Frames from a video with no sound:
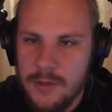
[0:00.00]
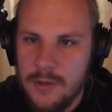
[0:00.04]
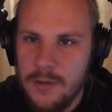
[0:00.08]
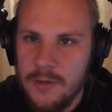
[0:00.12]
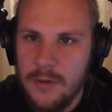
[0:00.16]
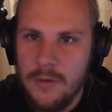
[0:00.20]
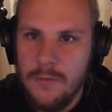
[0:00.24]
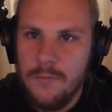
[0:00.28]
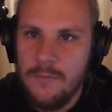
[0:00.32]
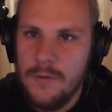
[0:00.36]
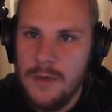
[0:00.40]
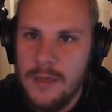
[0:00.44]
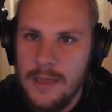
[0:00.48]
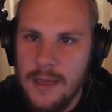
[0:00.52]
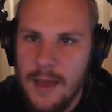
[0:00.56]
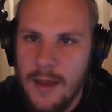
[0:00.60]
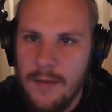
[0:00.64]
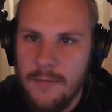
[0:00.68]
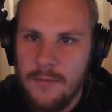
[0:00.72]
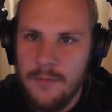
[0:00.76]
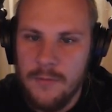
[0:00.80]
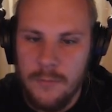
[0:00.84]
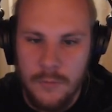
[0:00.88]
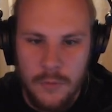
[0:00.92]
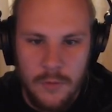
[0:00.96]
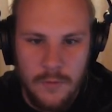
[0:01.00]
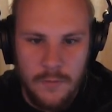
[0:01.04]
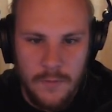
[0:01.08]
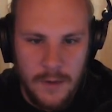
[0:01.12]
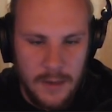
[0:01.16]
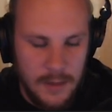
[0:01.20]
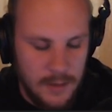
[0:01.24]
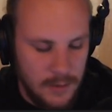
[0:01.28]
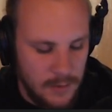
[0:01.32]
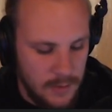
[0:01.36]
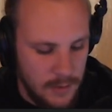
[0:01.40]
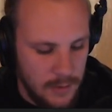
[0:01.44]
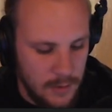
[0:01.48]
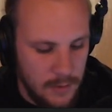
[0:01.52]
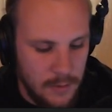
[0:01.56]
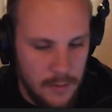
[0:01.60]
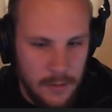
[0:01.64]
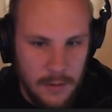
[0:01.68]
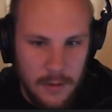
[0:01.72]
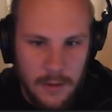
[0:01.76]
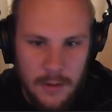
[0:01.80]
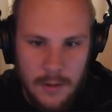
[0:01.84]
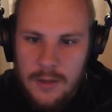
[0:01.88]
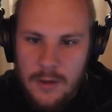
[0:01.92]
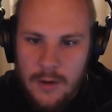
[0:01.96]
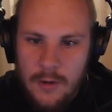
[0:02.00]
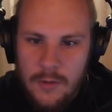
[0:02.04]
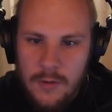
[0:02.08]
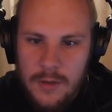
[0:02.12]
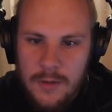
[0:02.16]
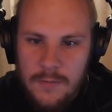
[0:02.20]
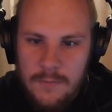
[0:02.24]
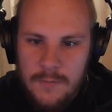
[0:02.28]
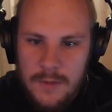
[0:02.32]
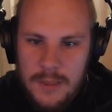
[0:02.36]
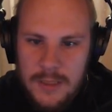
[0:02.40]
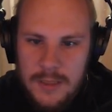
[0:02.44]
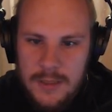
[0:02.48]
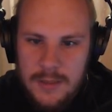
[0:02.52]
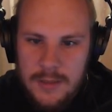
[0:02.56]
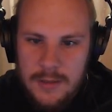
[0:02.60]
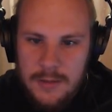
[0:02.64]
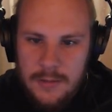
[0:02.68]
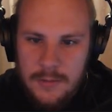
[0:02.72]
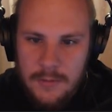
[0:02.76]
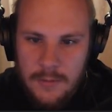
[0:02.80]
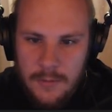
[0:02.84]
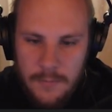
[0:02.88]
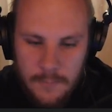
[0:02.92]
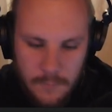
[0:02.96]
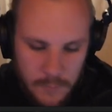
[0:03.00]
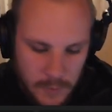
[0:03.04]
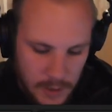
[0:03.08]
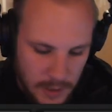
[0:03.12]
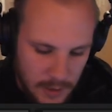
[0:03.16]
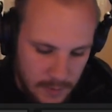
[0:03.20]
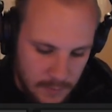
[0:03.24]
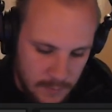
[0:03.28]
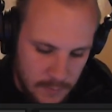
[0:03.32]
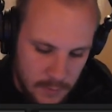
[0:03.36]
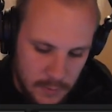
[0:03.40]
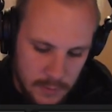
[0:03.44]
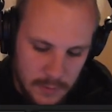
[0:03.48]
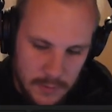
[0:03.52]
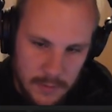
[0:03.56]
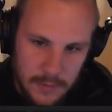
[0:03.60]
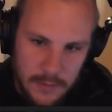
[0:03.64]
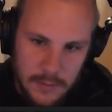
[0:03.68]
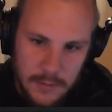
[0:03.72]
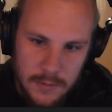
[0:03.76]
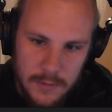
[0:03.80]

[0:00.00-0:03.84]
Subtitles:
So I don't really have to move anything. The only reason why I were